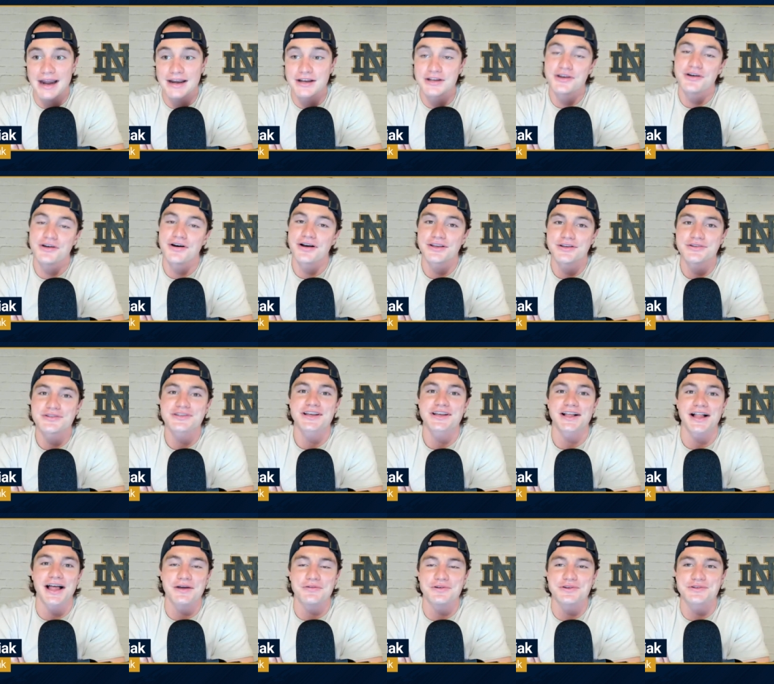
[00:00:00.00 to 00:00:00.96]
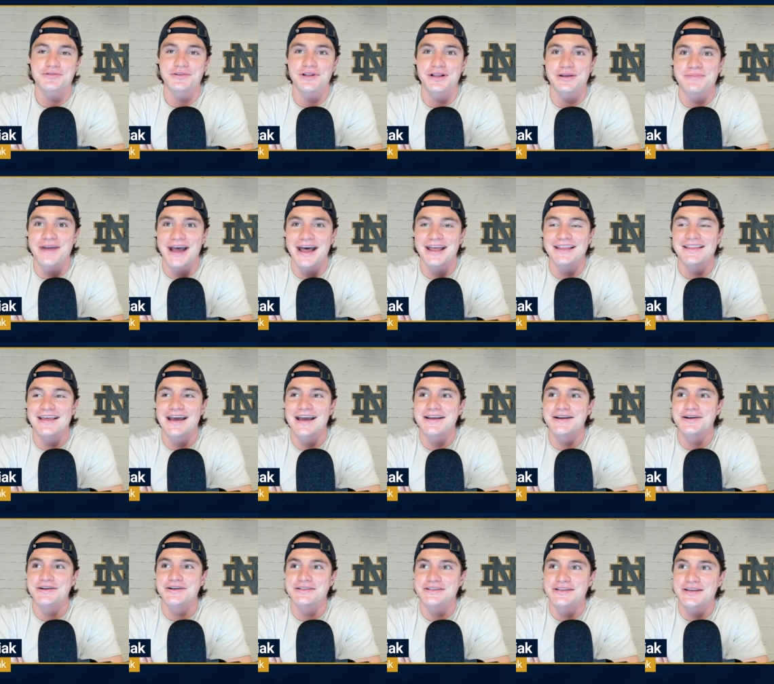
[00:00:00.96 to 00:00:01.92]
And U C L A was really bad that
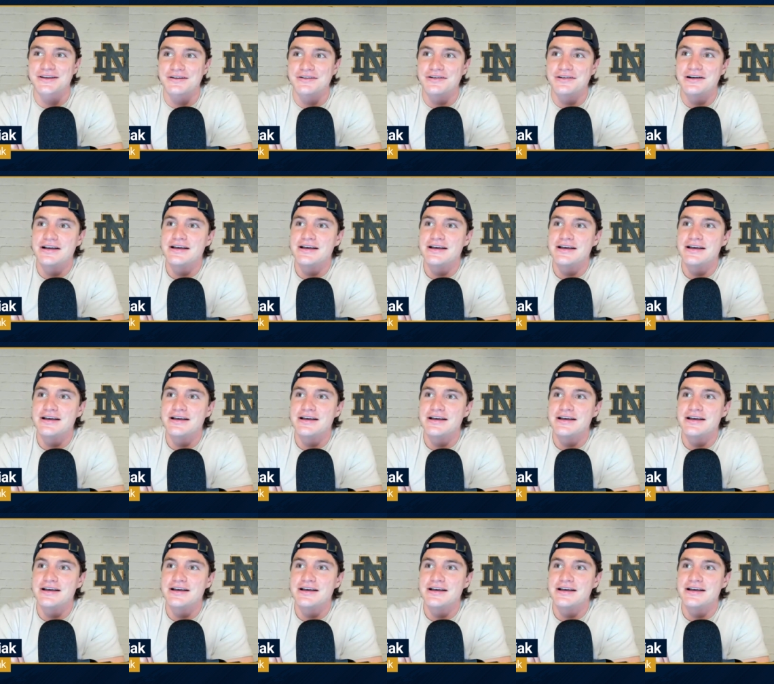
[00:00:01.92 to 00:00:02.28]
year too.